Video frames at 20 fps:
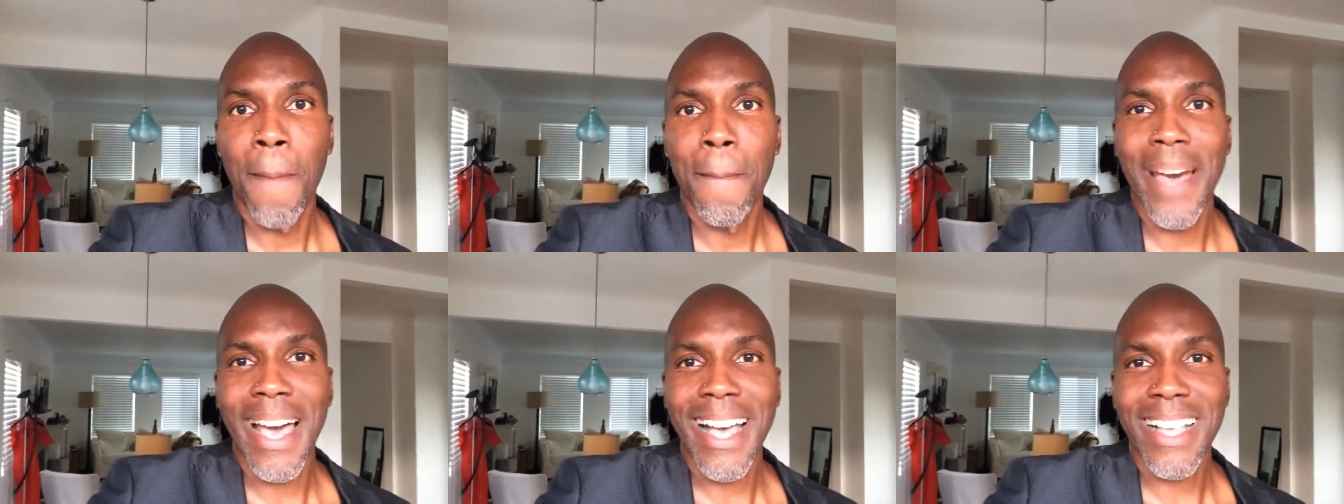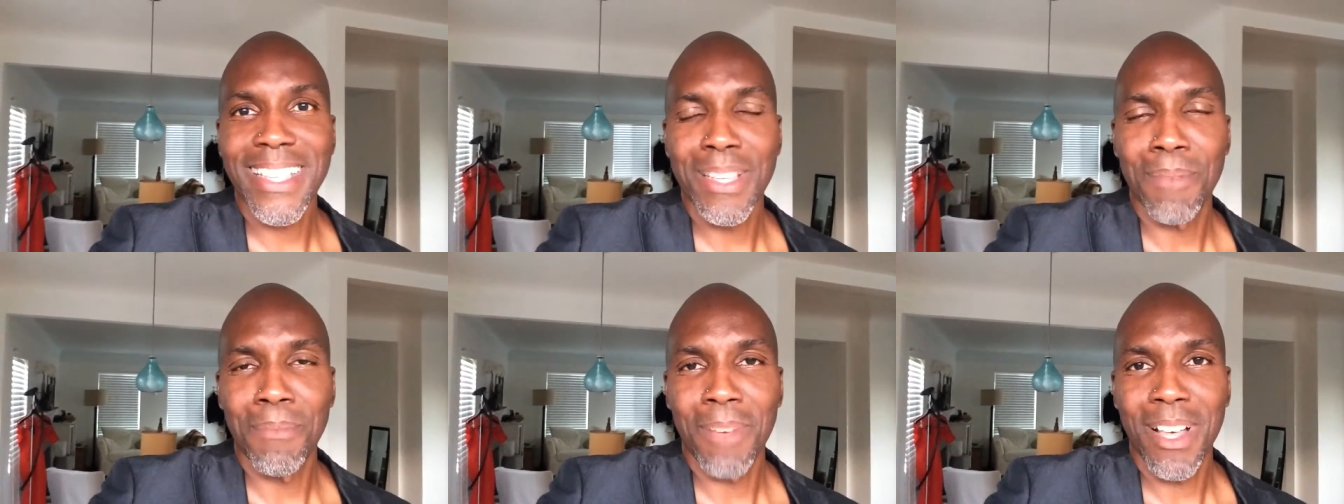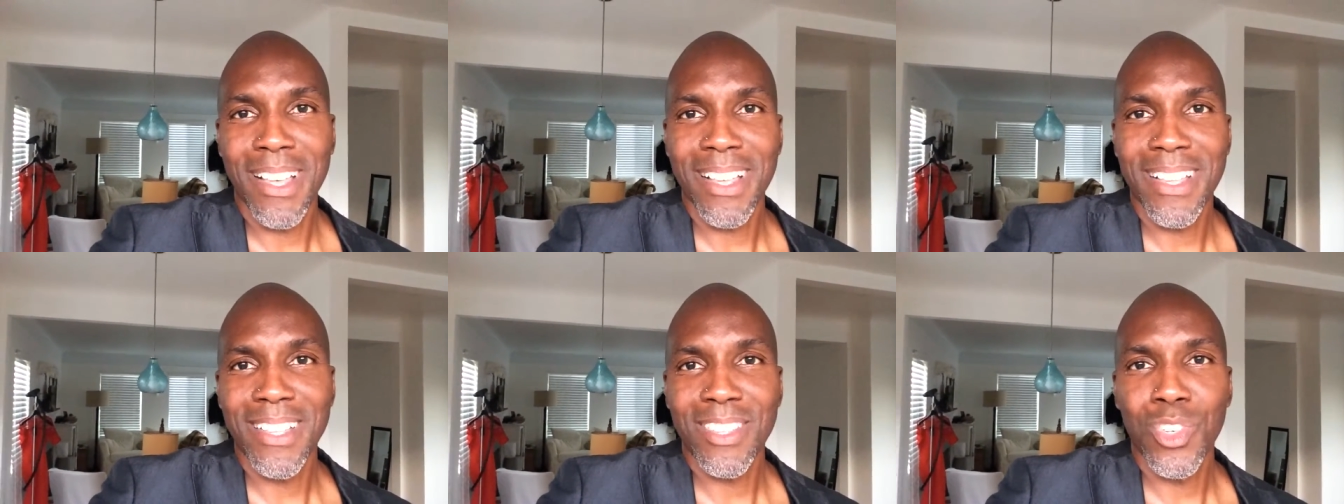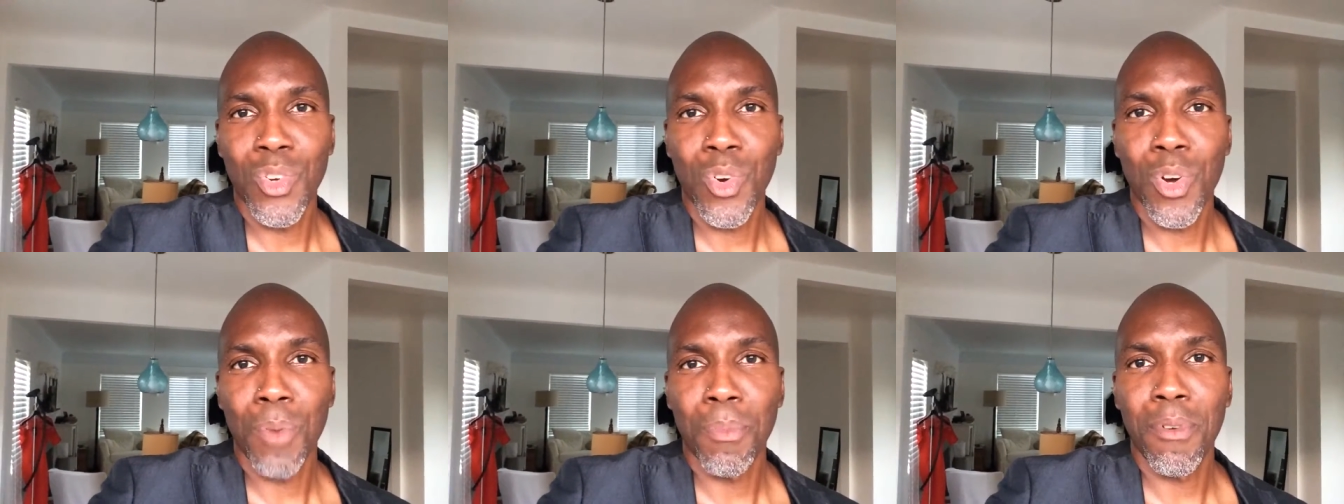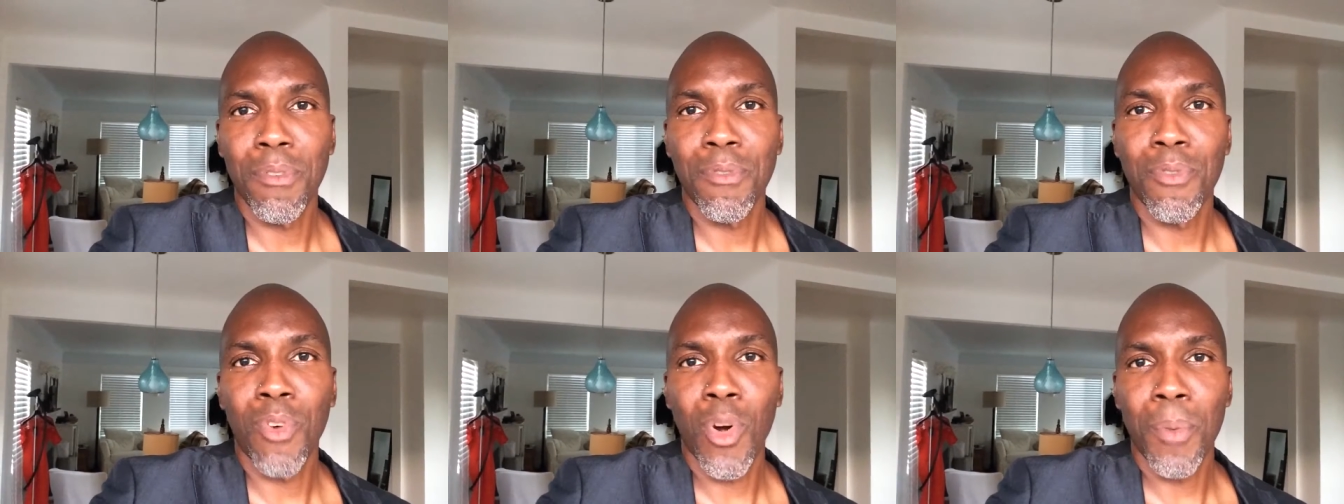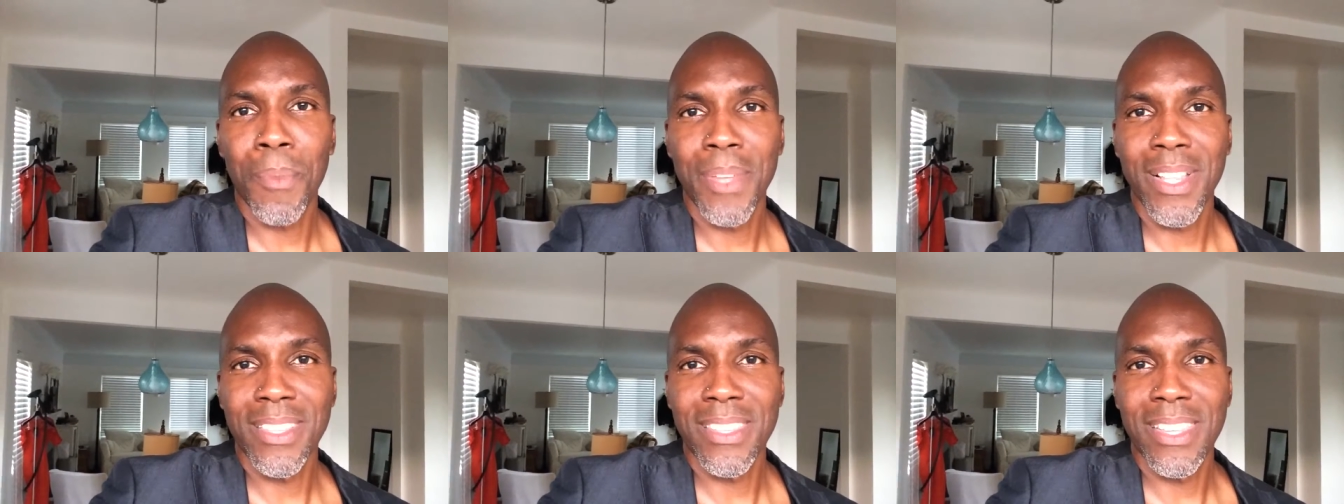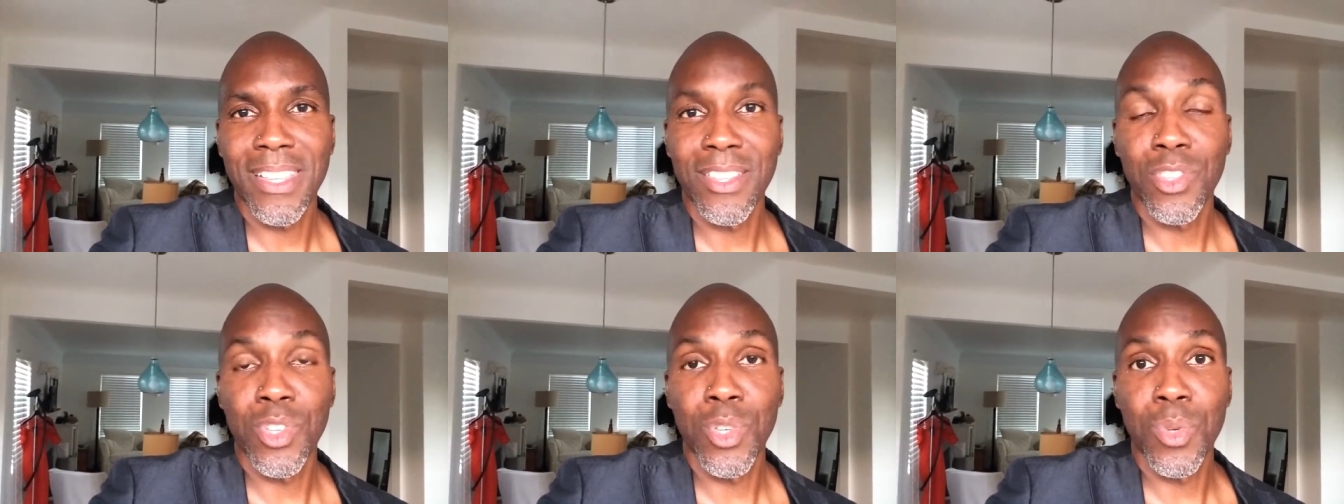maximize your performance
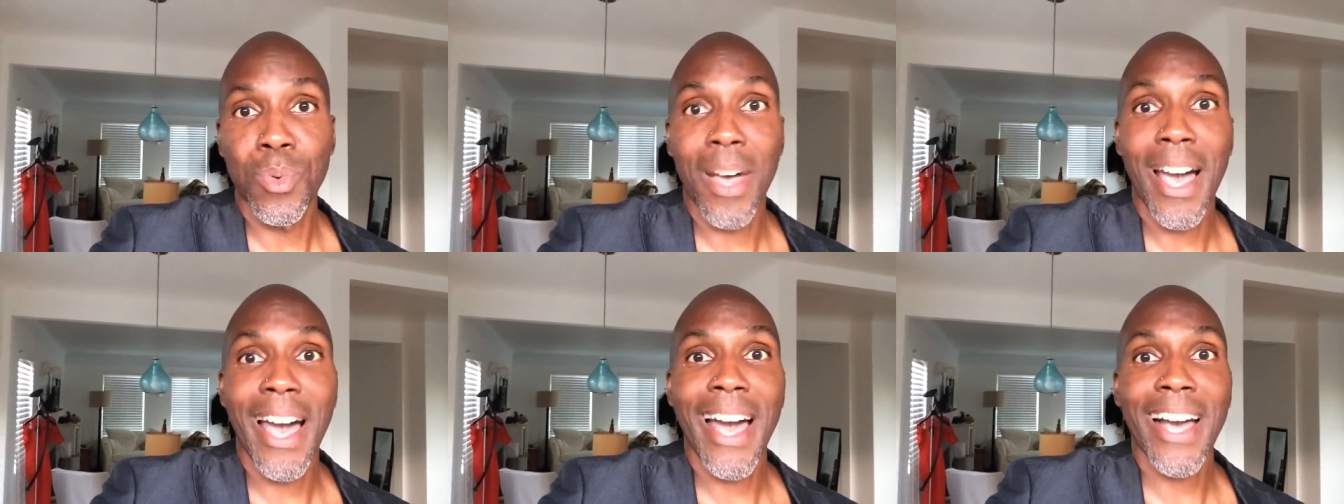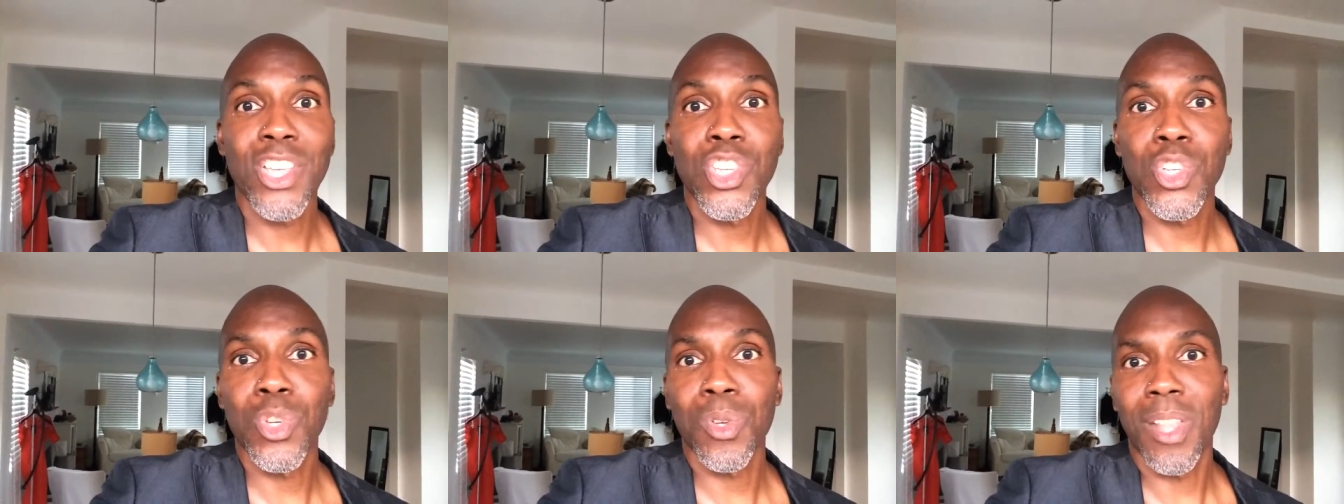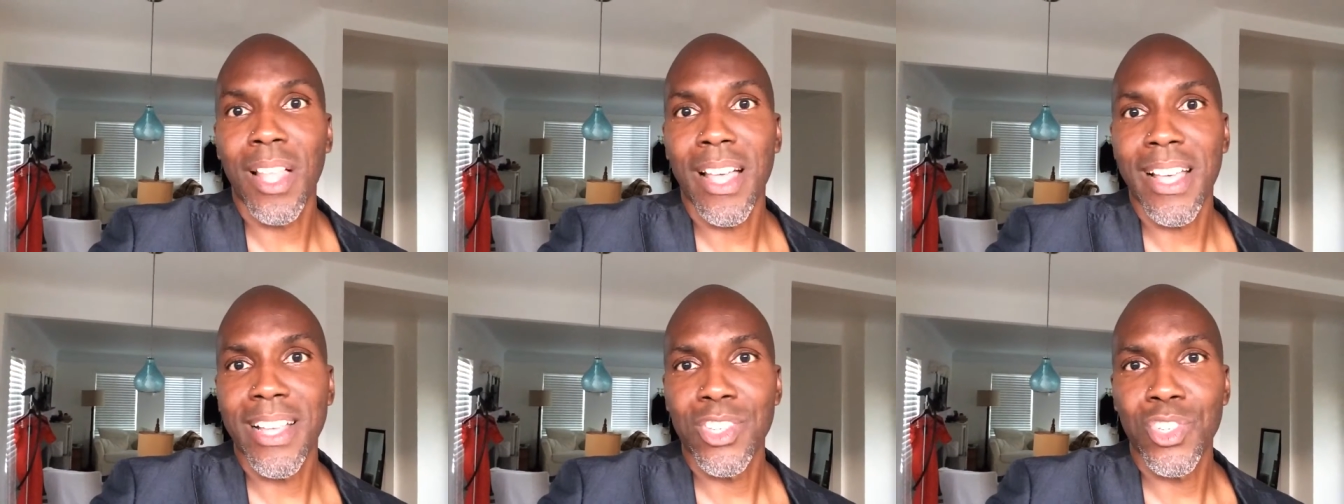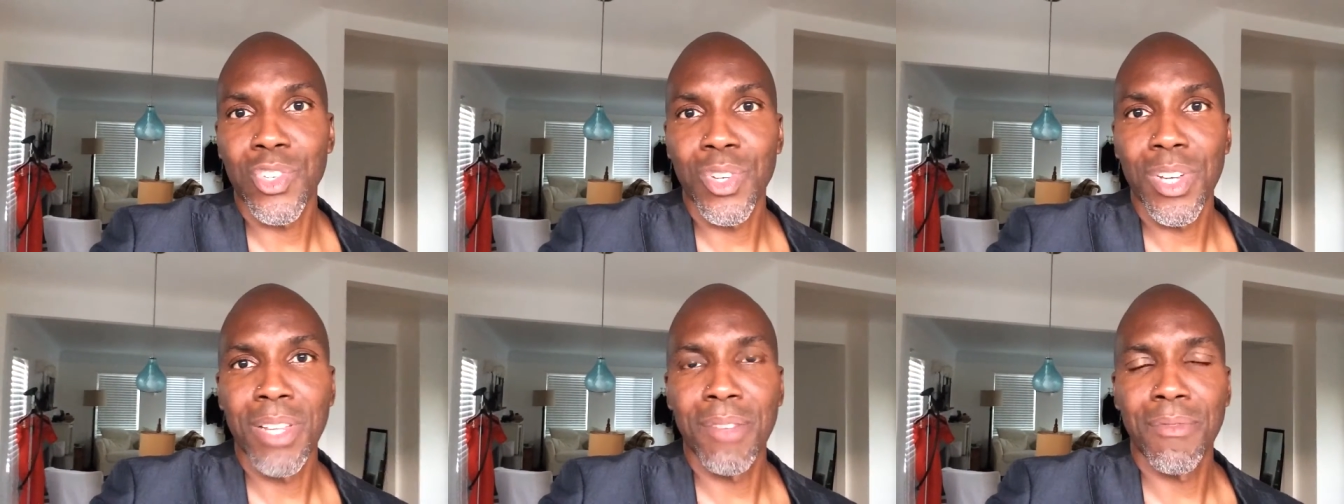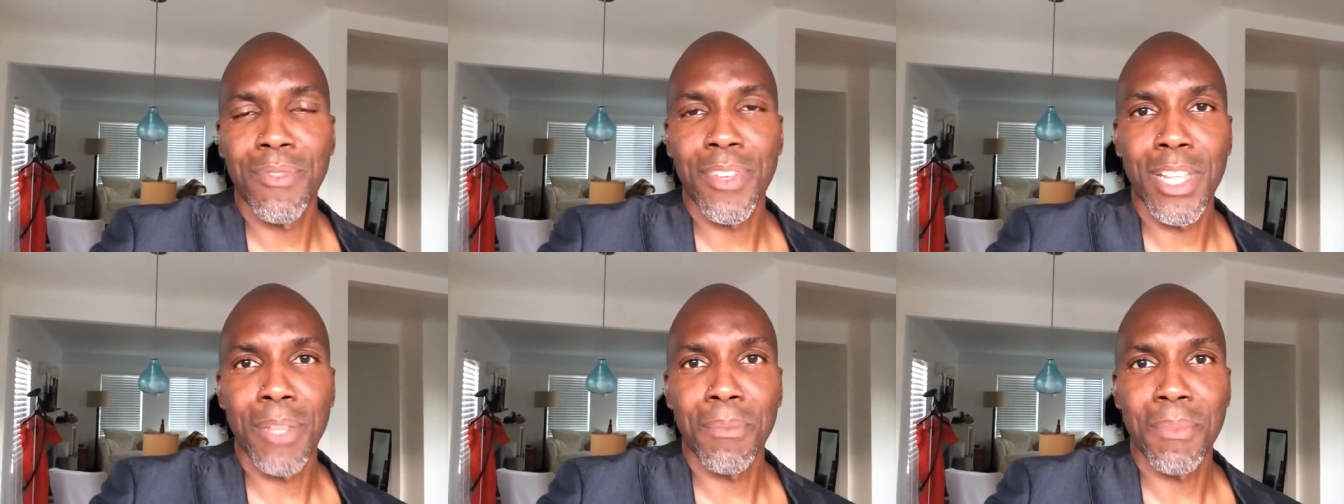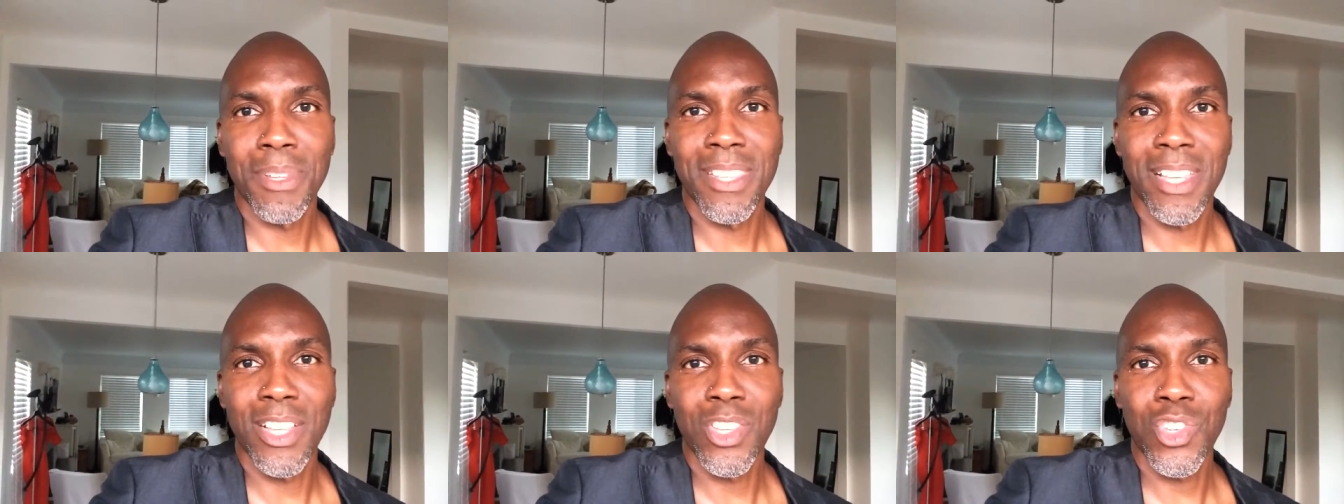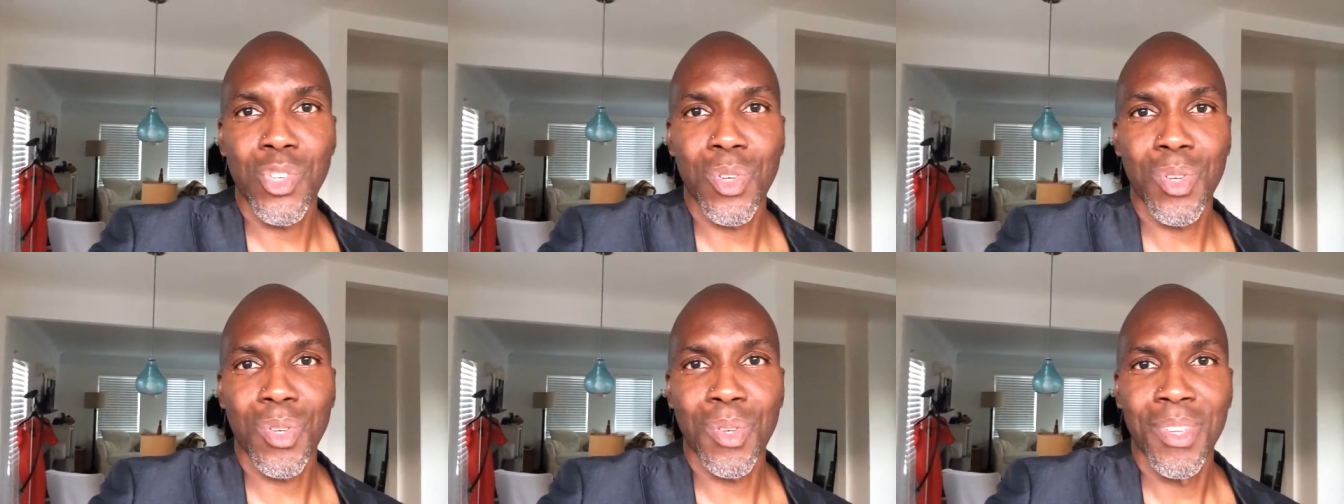and to actualize your infinite
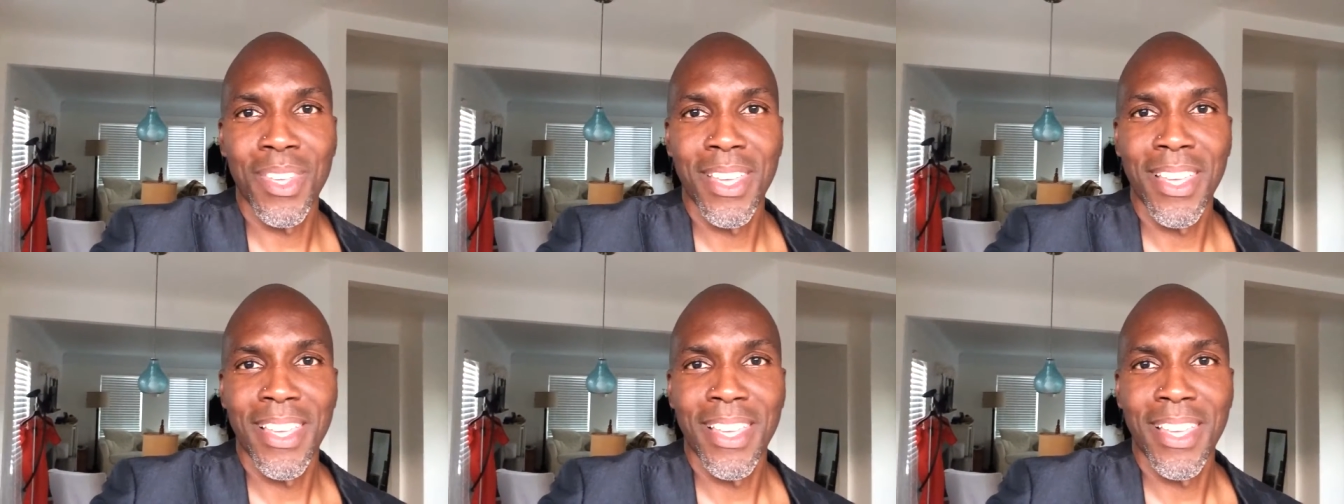potential.